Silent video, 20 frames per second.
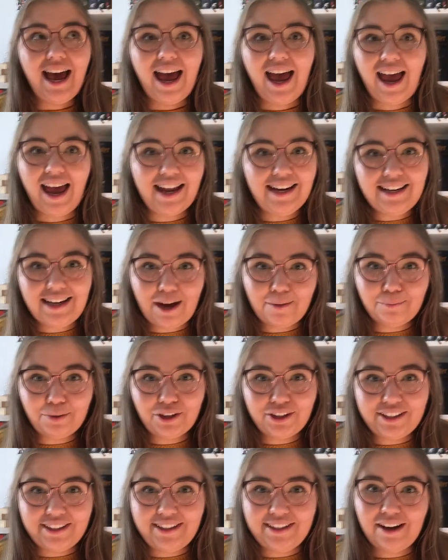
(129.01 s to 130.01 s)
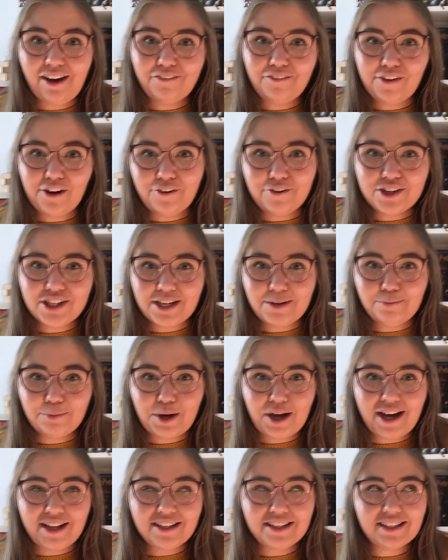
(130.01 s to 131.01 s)
any employee of Flourish and
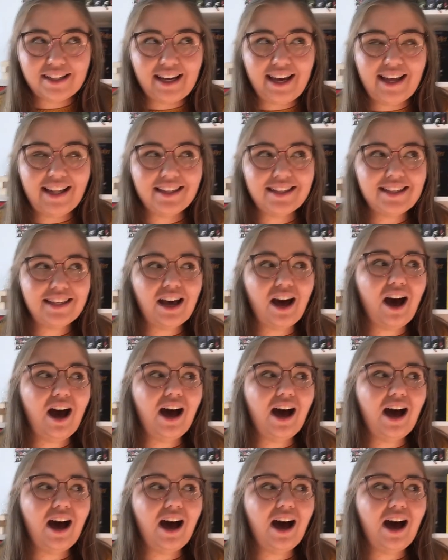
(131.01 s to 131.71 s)
Bloods gets